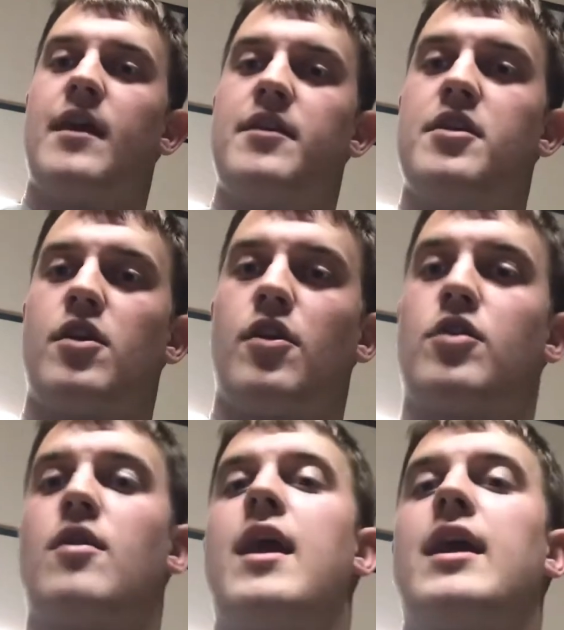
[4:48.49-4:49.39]
and then you're
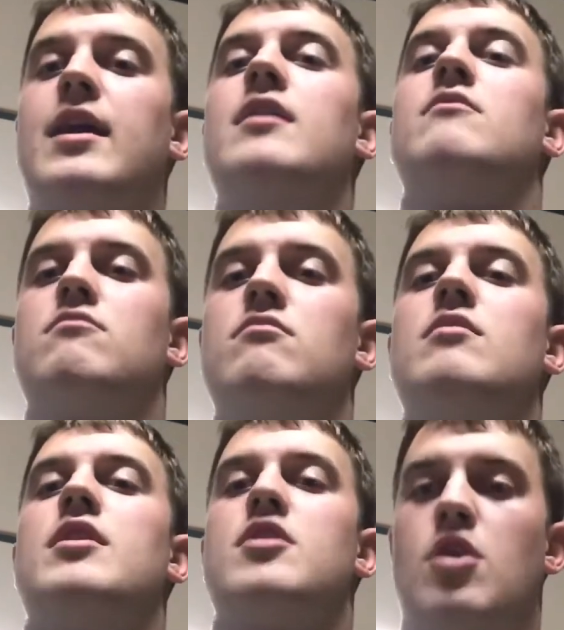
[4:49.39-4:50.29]
going to crank,
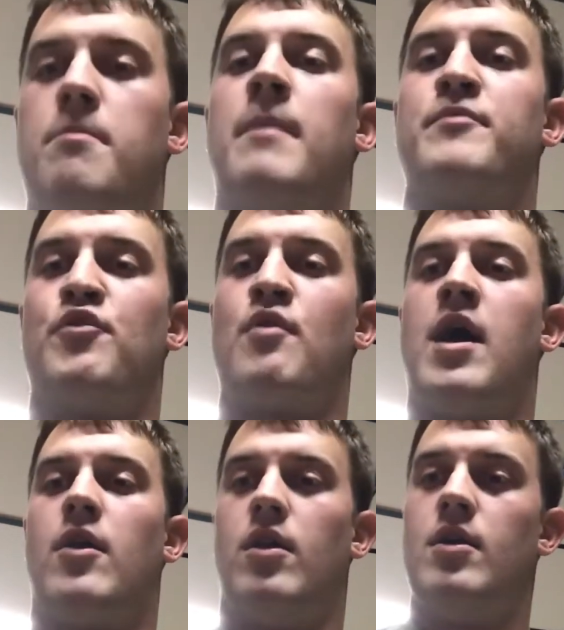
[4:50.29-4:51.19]
and you're going to pump the
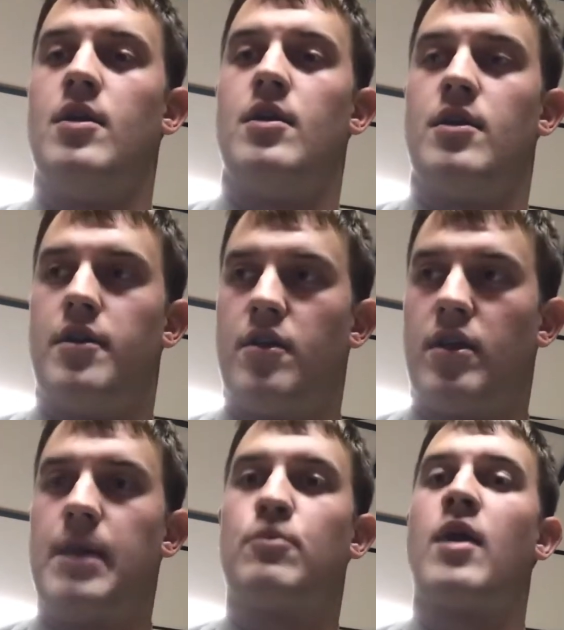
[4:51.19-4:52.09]
throttle. You're
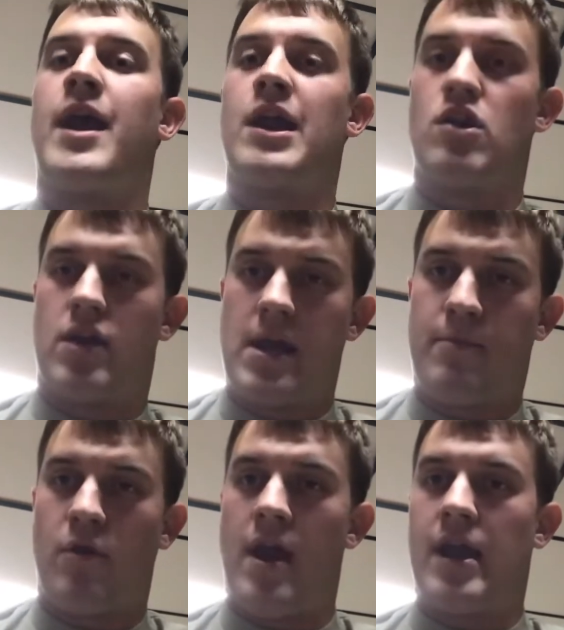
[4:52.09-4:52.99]
going to keep cranking and
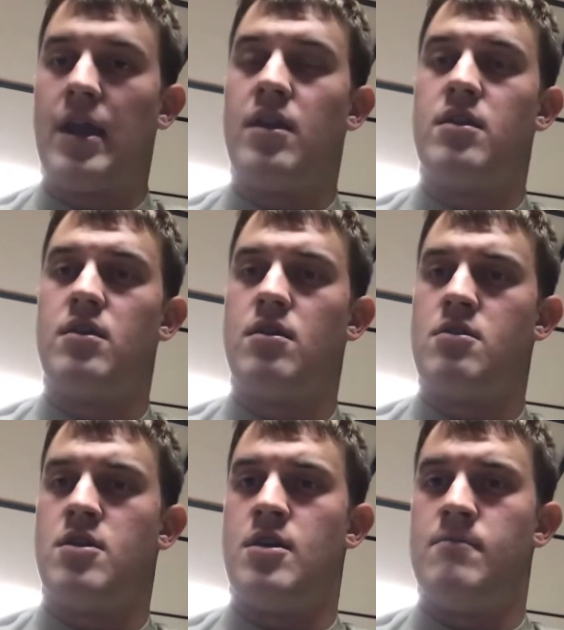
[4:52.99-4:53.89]
keep cranking.
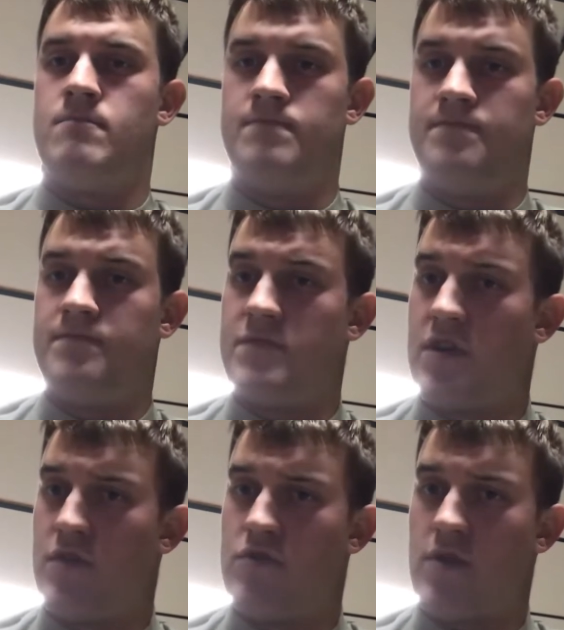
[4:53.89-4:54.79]
You
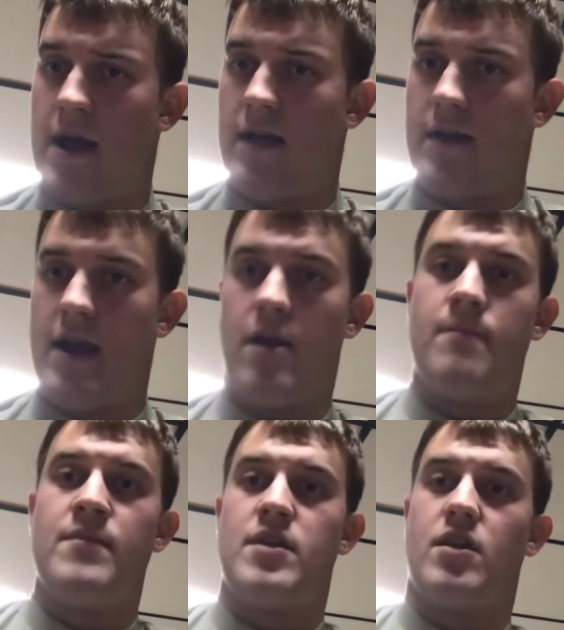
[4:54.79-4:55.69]
can do trial and
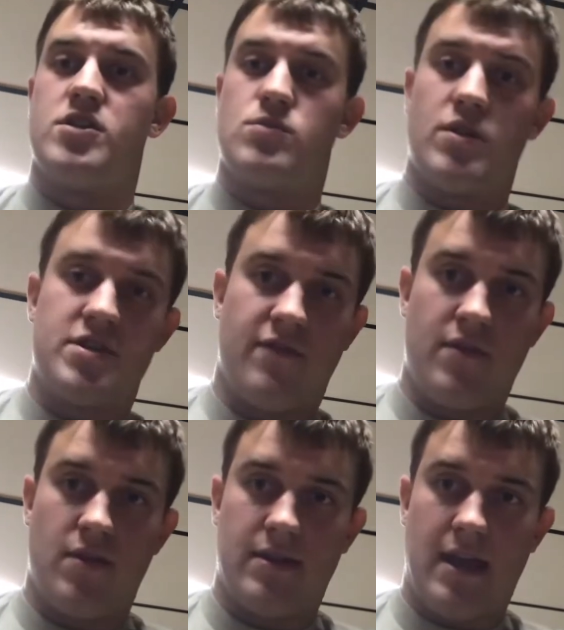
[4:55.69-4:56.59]
error. You switch the
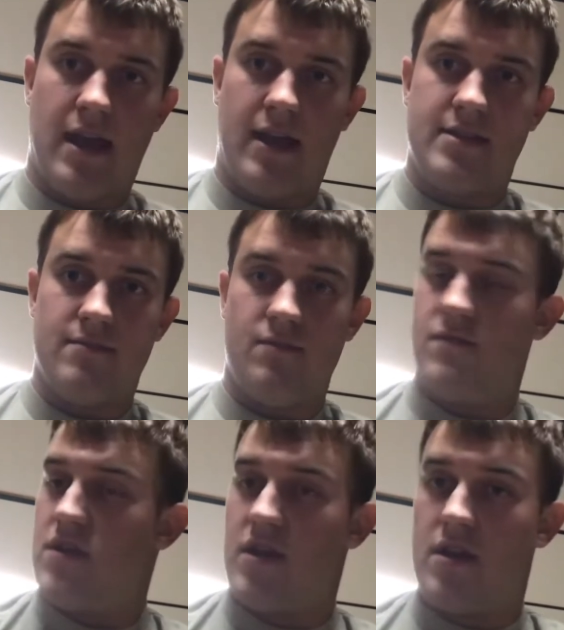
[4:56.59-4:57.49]
fuel tanks.
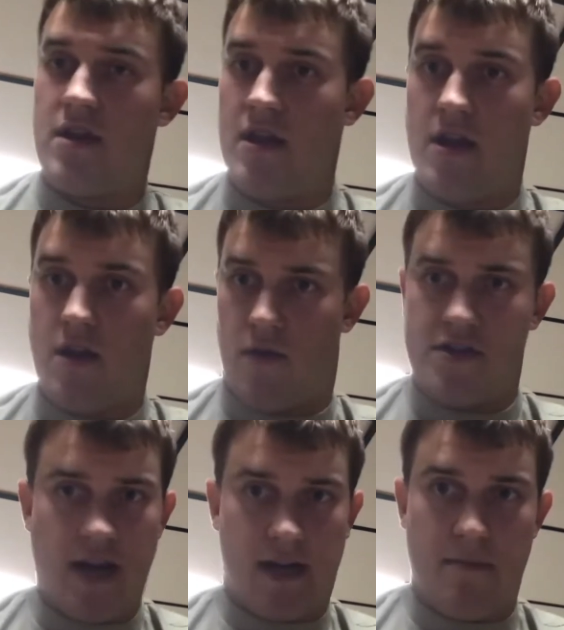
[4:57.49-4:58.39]
You
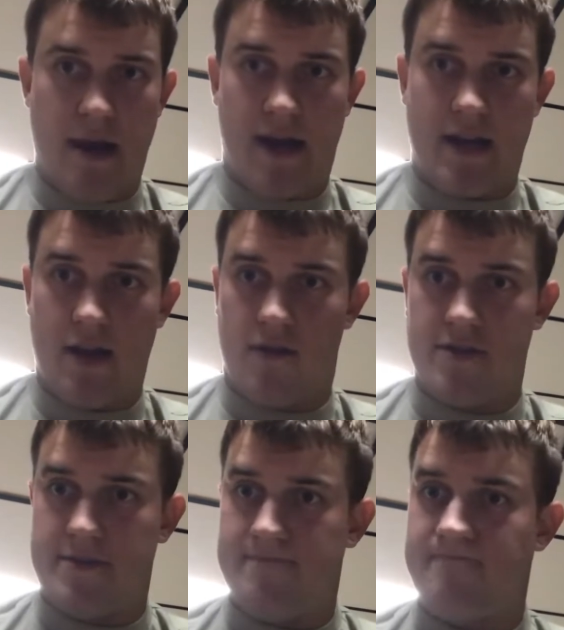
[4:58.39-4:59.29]
check the
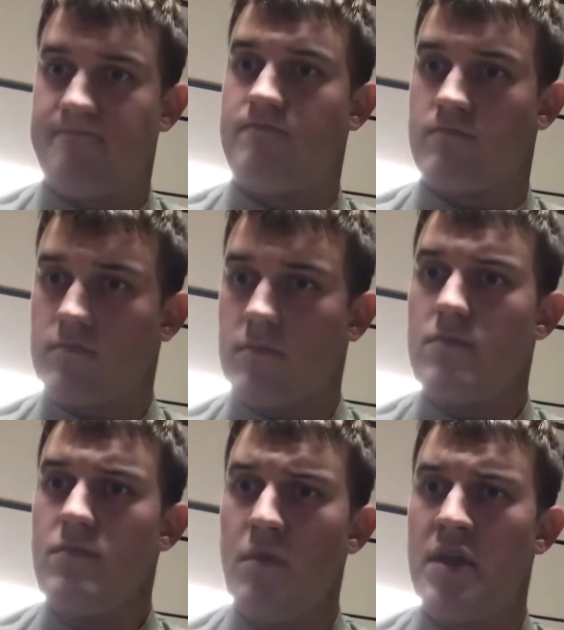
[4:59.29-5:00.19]
magnetos.
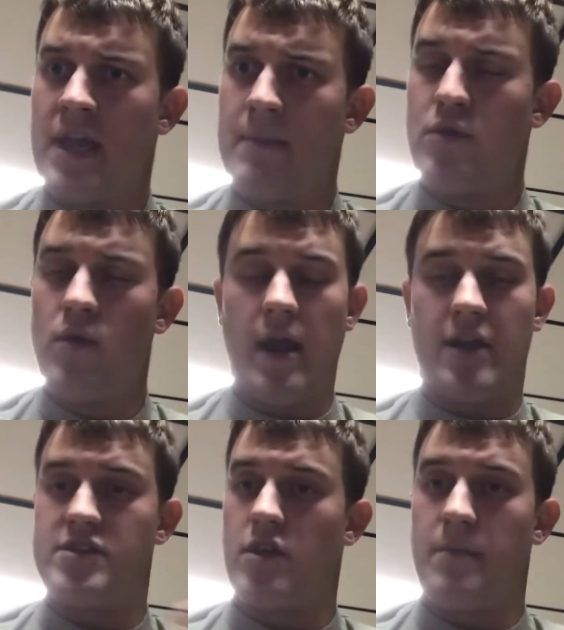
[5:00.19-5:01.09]
you keep doing
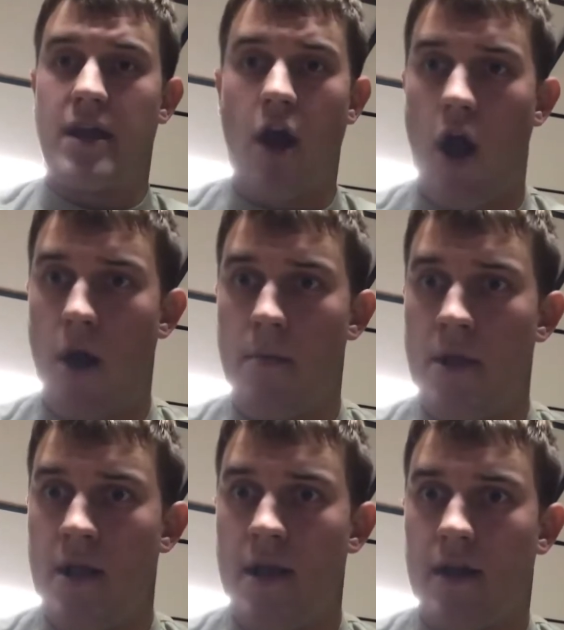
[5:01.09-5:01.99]
it because you could be carb
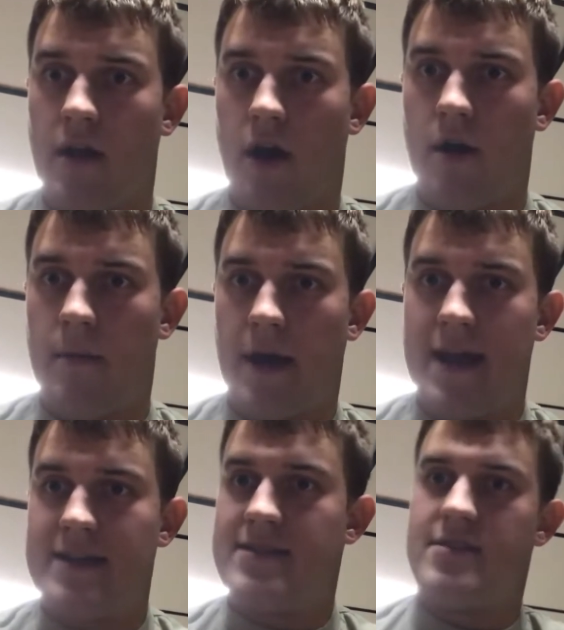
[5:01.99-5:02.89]

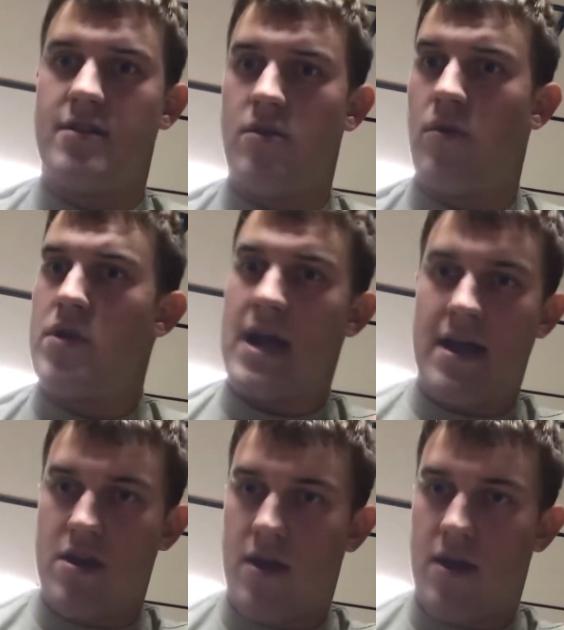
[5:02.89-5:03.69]
ice. You